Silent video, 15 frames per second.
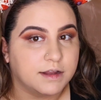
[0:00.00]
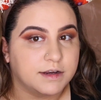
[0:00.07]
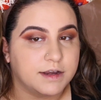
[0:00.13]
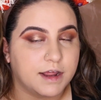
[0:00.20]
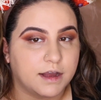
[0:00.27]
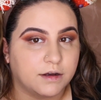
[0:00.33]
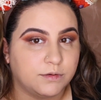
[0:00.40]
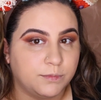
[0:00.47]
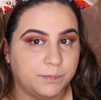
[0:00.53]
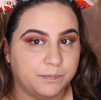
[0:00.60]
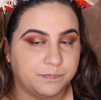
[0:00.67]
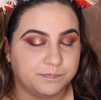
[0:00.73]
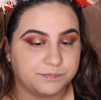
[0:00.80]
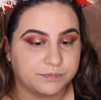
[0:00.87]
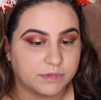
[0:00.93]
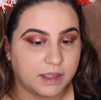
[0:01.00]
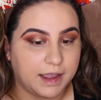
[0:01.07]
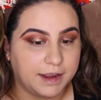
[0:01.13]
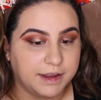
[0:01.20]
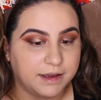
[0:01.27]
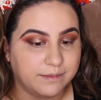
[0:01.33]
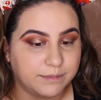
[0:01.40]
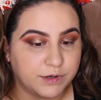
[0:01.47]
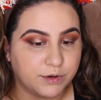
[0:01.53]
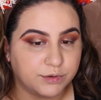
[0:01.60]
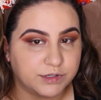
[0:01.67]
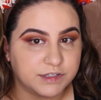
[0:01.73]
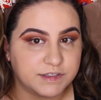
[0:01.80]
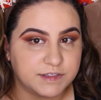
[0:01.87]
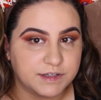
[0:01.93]
Now, I am
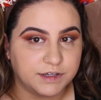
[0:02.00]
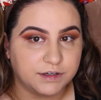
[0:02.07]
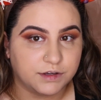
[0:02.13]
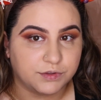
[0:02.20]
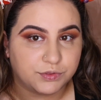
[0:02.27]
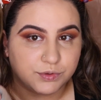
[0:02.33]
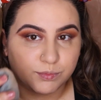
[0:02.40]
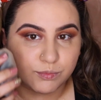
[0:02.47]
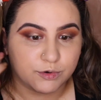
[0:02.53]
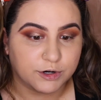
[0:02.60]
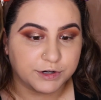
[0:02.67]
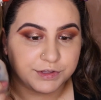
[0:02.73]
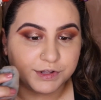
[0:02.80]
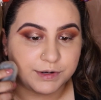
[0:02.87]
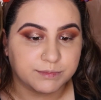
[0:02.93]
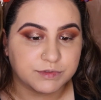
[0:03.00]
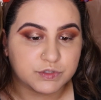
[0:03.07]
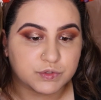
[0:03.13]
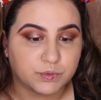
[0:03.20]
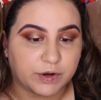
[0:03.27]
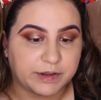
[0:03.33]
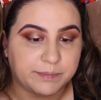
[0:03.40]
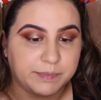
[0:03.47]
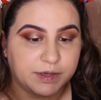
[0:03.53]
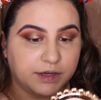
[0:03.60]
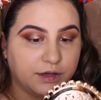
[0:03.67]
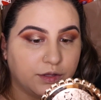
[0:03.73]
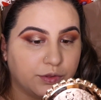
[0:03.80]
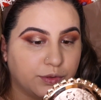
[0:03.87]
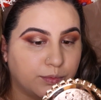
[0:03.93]
noticing the more that I'm
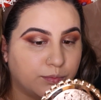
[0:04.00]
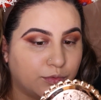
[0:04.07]
swiping, the